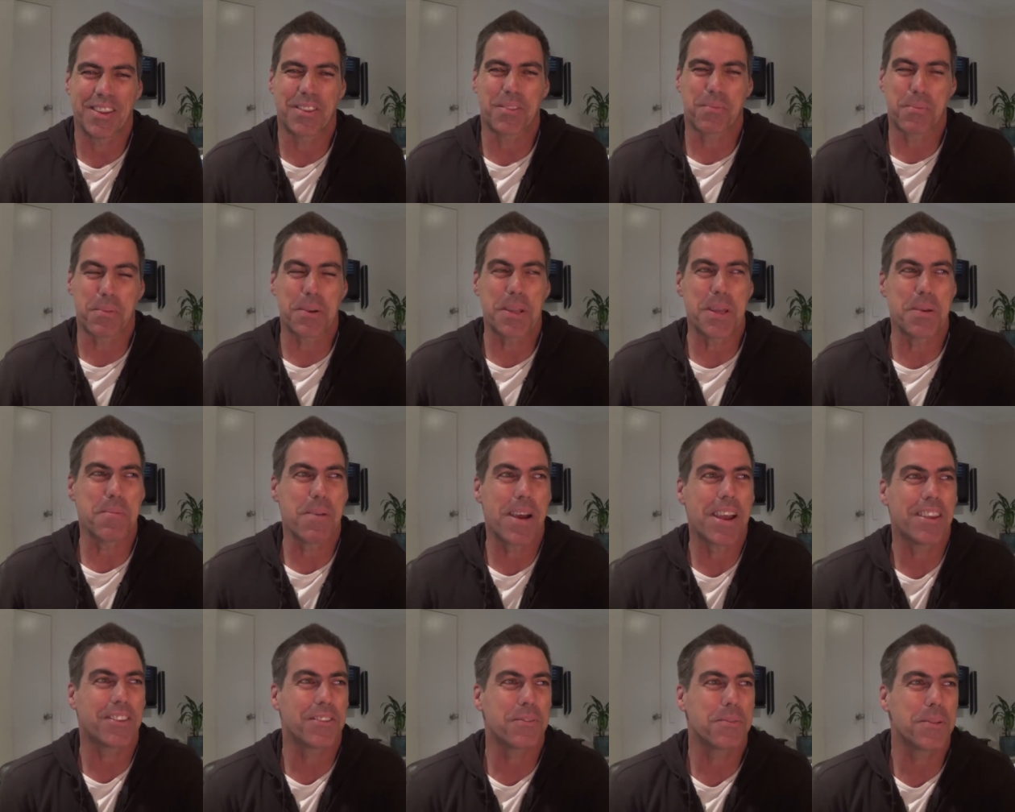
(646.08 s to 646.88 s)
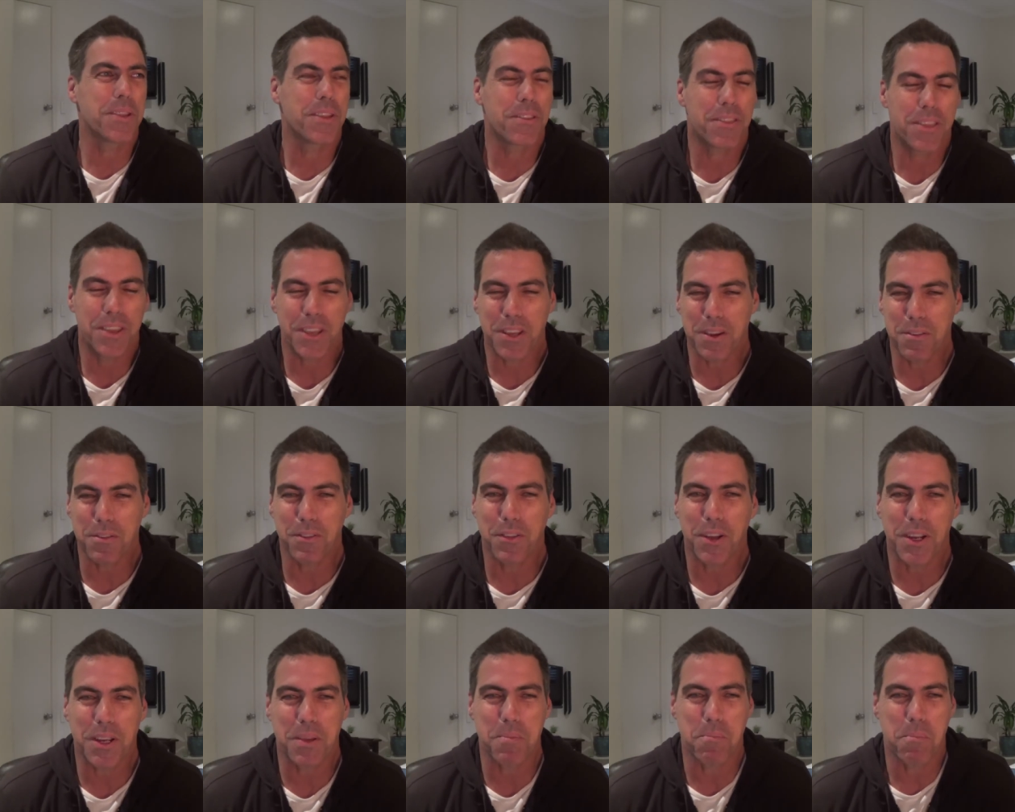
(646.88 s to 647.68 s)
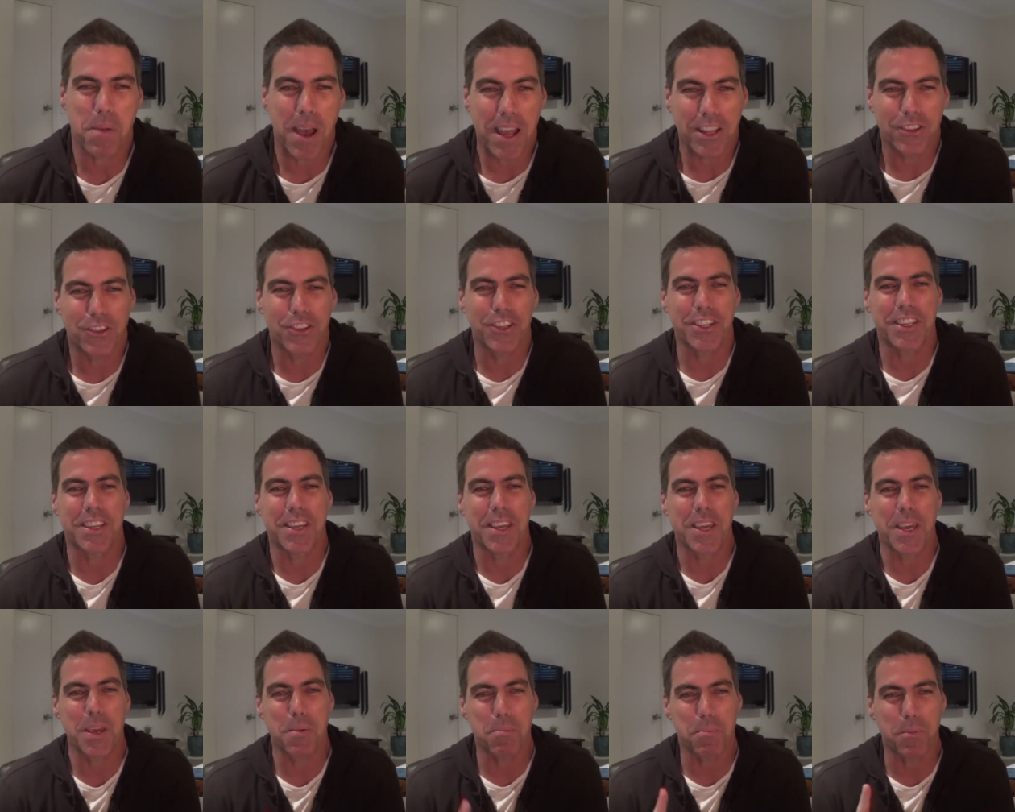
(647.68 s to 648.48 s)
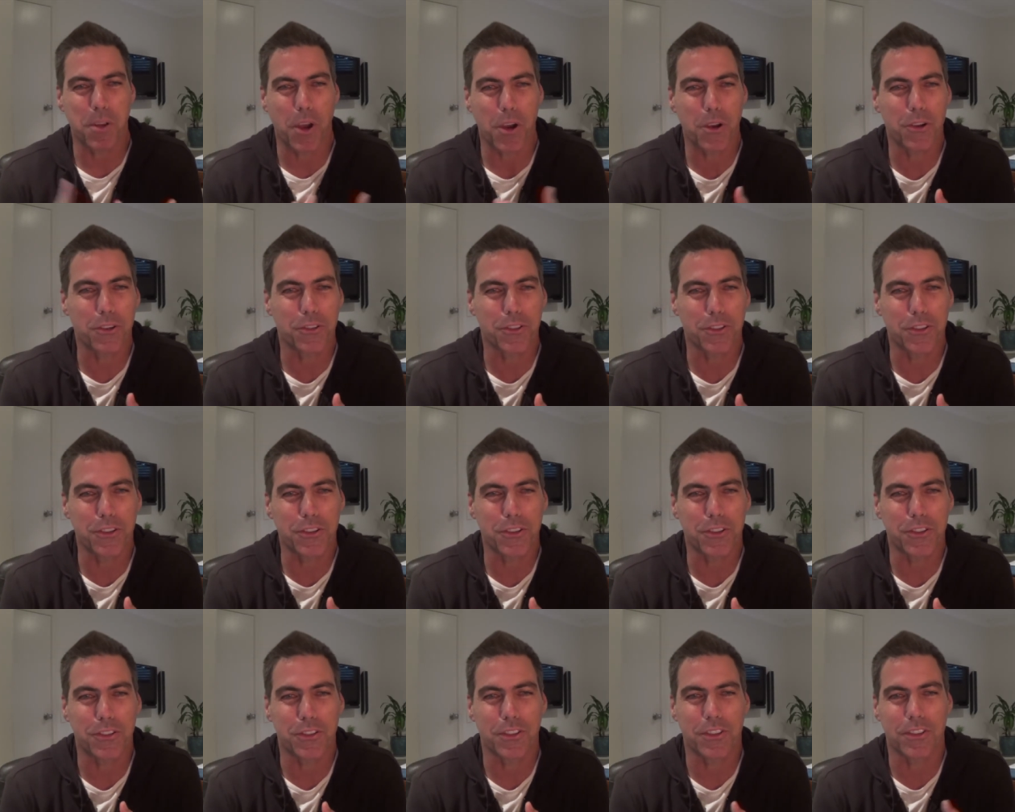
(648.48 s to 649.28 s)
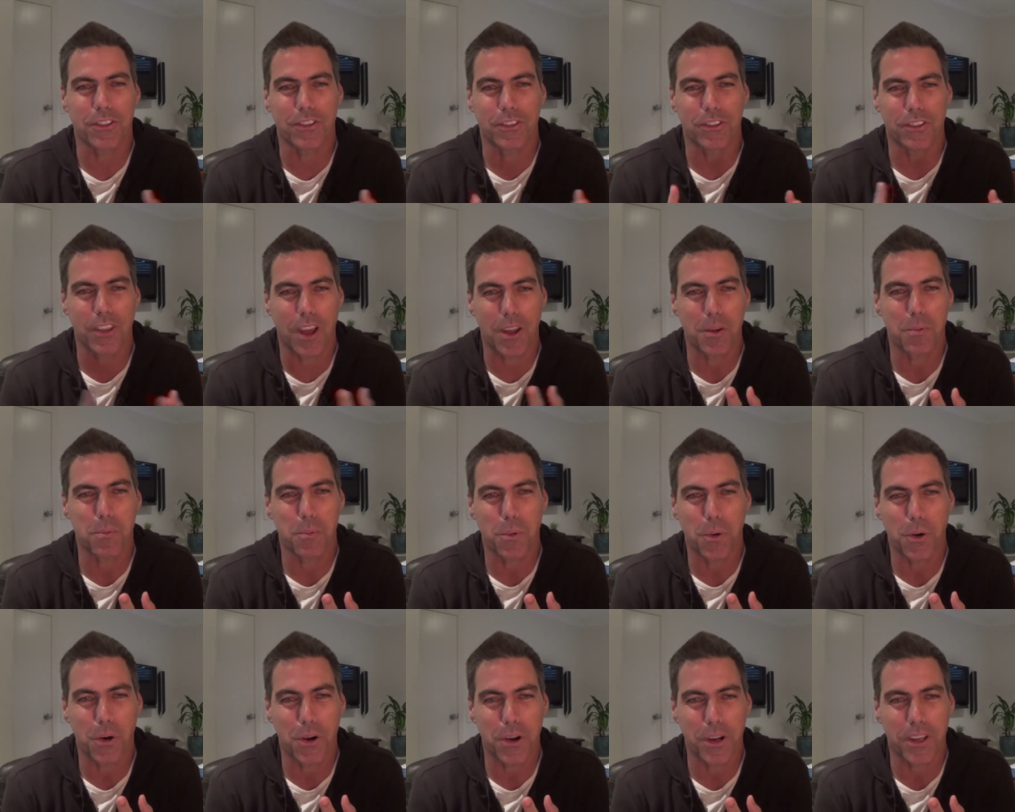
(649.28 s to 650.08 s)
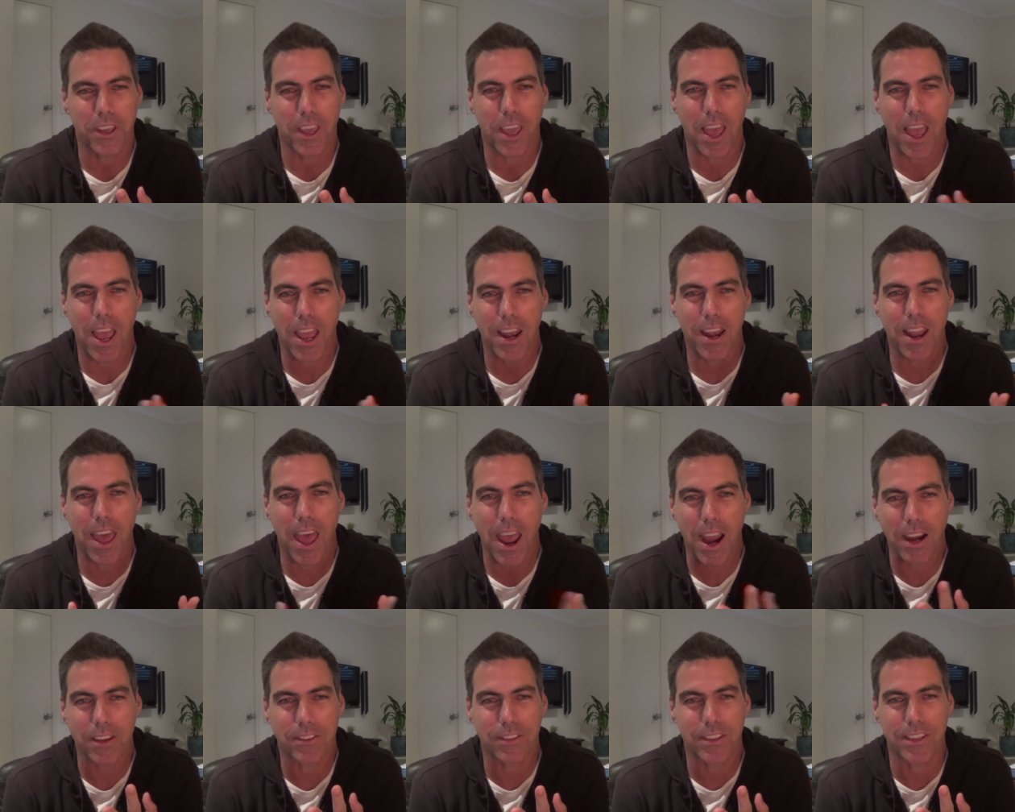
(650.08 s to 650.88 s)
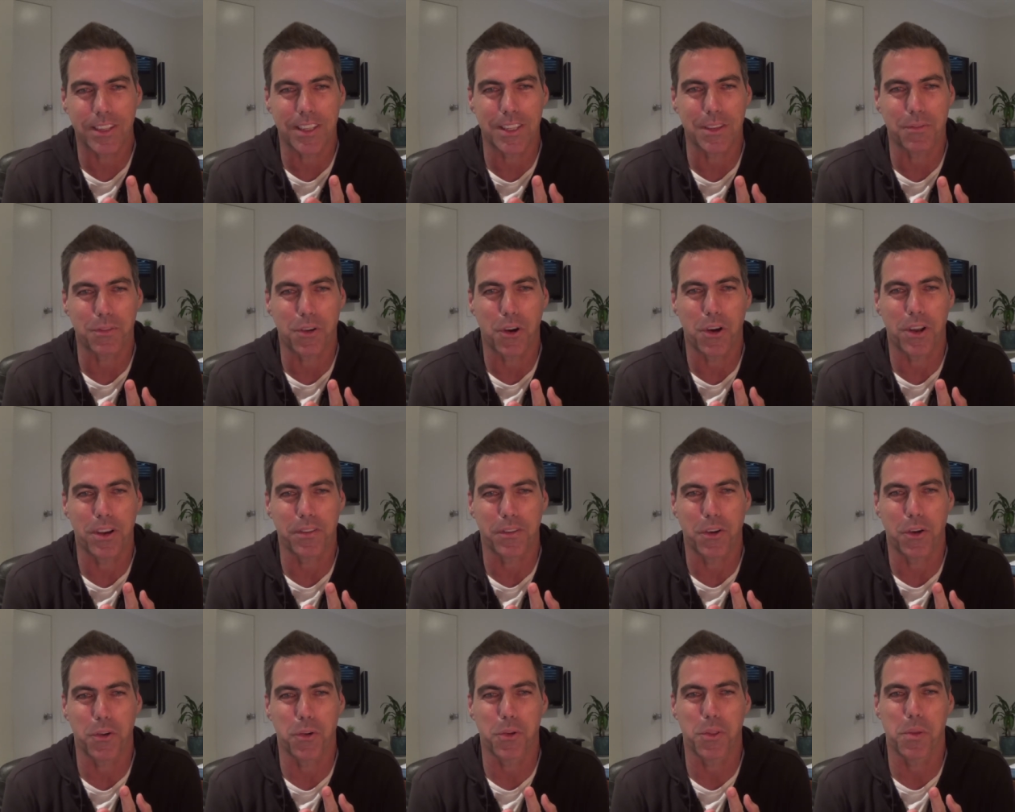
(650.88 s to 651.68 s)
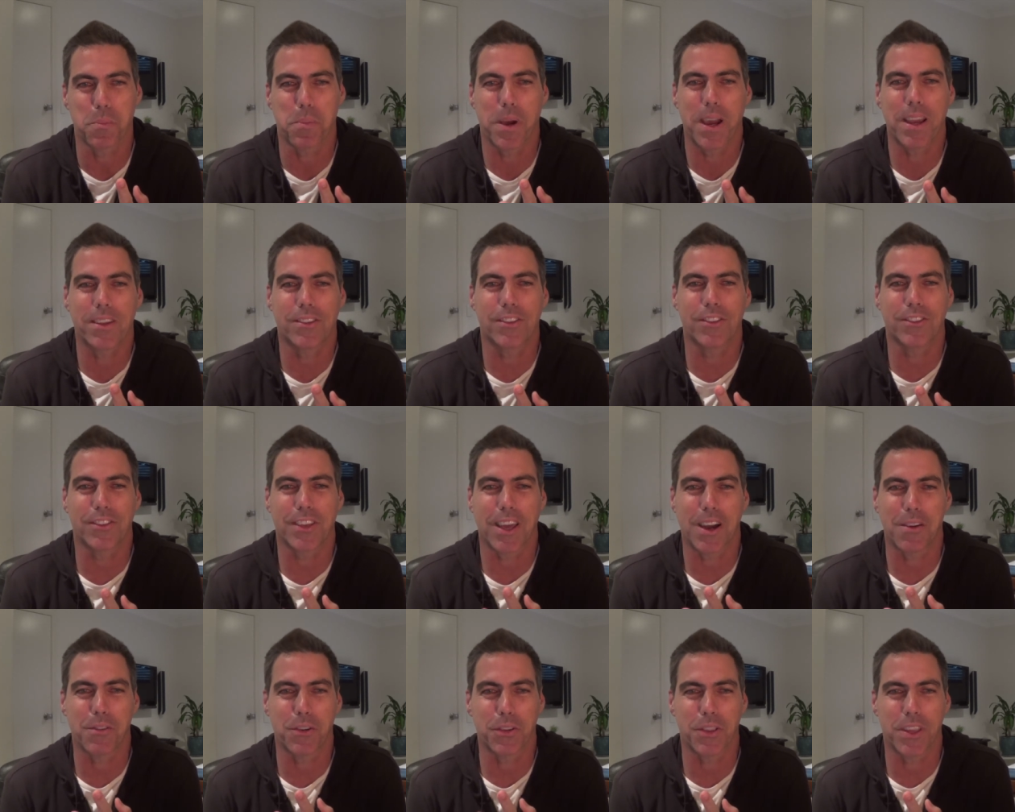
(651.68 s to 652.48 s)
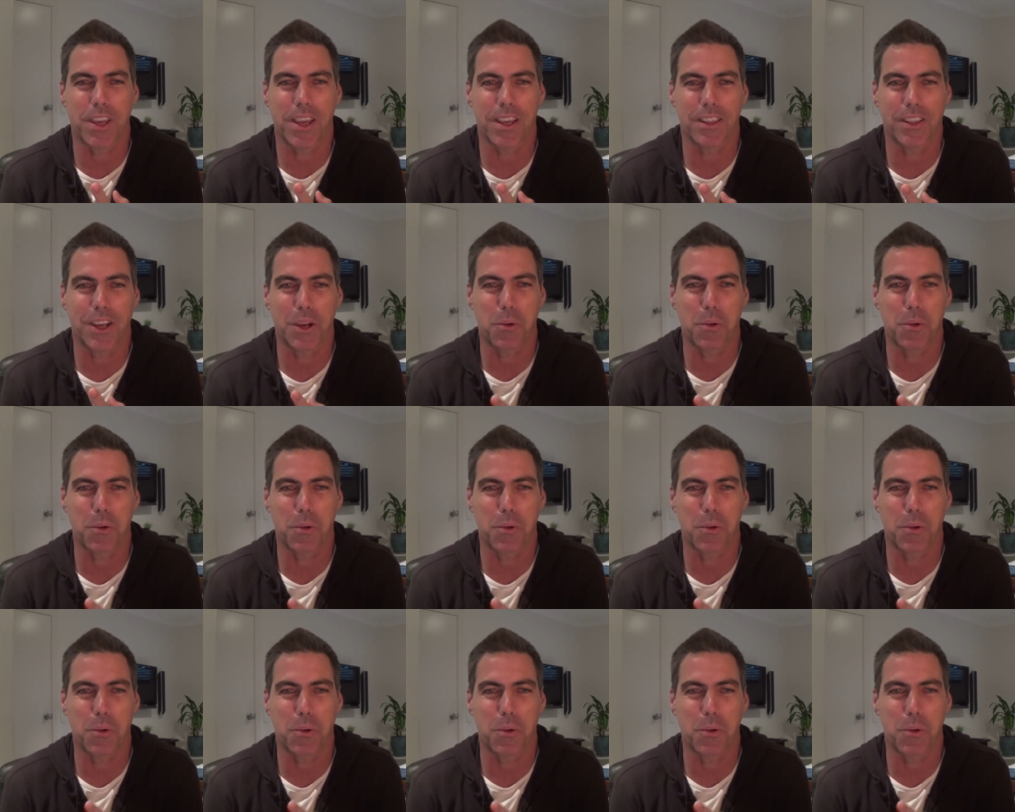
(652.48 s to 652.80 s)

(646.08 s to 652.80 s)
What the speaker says: It's pretty amazing when you think of like magic, hypnosis, stunt work, and acting. You've kind of got all the bases covered there.